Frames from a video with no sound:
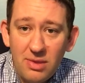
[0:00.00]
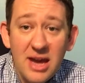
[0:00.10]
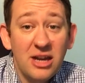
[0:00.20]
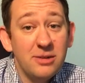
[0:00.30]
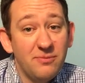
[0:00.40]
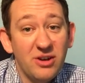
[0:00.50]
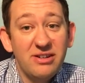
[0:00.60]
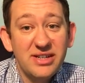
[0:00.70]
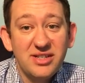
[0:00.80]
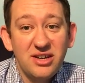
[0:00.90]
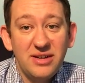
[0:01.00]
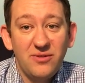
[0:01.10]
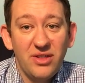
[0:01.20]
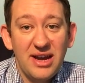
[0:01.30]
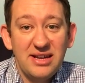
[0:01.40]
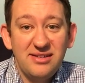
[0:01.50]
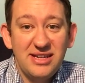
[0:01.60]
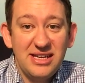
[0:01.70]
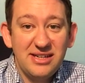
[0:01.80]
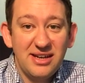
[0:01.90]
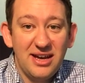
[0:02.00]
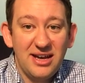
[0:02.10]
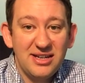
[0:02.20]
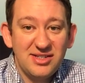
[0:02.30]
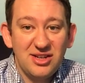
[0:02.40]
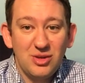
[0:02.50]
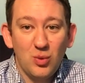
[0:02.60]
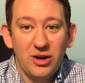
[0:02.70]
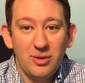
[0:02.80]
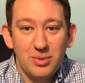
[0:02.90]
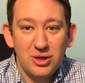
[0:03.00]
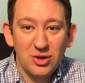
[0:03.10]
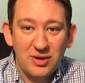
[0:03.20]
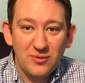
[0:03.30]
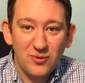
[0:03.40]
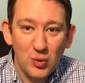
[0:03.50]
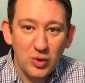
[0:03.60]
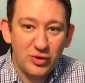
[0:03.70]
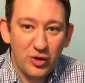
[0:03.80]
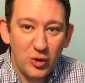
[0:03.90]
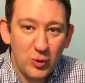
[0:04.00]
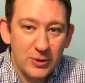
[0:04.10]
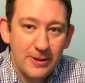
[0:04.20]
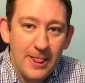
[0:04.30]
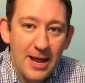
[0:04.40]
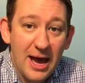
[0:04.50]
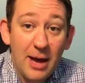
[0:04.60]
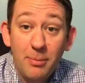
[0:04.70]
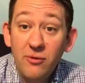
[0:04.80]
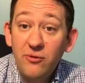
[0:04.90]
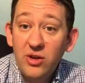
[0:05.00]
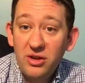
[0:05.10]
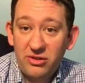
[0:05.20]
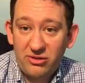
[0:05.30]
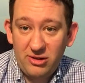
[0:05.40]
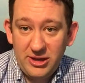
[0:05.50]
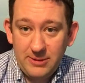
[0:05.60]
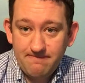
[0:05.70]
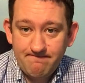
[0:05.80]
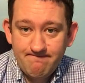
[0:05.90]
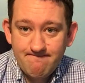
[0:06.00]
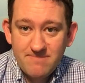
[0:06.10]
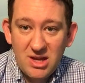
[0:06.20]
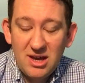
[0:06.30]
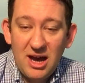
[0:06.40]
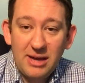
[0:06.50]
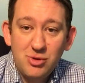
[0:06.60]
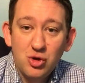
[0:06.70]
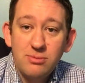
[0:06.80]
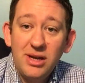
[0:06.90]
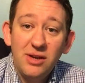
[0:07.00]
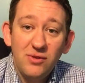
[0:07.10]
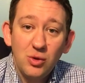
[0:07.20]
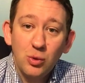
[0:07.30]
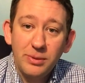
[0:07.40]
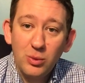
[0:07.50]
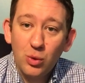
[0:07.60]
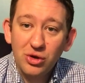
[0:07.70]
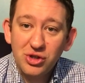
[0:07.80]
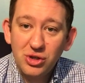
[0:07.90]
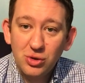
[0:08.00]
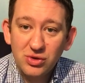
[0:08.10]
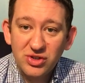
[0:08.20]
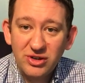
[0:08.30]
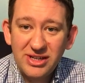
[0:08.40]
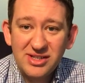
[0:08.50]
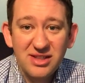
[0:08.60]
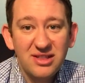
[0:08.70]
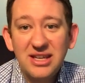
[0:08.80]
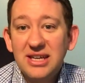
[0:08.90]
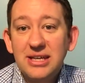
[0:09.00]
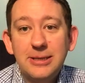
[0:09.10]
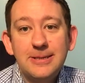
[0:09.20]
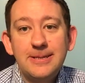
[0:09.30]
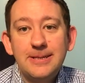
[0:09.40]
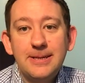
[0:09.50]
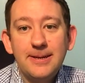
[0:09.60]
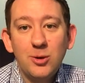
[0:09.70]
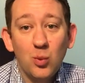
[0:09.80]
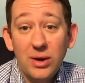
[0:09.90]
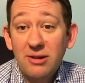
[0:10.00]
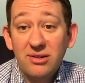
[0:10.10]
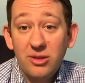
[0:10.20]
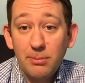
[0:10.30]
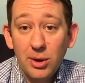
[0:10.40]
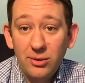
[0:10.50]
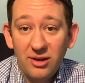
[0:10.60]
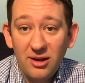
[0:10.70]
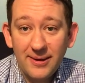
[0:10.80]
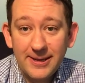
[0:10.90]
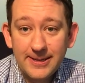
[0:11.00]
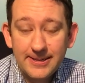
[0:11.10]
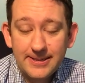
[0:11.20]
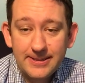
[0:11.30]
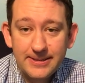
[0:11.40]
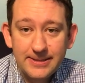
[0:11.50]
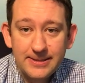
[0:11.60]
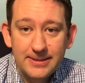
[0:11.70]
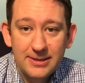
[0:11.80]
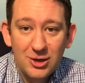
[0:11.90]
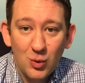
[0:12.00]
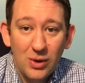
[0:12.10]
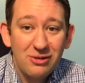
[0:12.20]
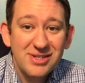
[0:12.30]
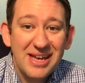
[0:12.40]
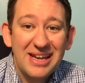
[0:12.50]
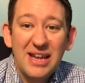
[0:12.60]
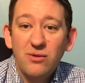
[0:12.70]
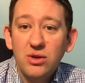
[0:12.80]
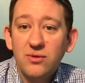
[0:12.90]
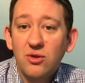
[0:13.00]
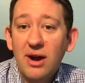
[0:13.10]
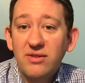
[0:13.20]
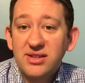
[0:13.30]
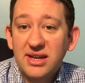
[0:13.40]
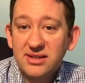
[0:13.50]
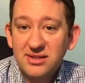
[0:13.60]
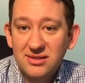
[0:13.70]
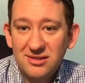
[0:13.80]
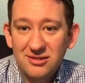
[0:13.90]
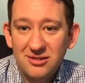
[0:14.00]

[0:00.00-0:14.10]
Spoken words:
and I'm very excited for that indeed. It's certainly one I've been looking forward to. But firstly, I'm sure many of you will be watching your screens and thinking, where is the bow tie? Where is that level of gravitas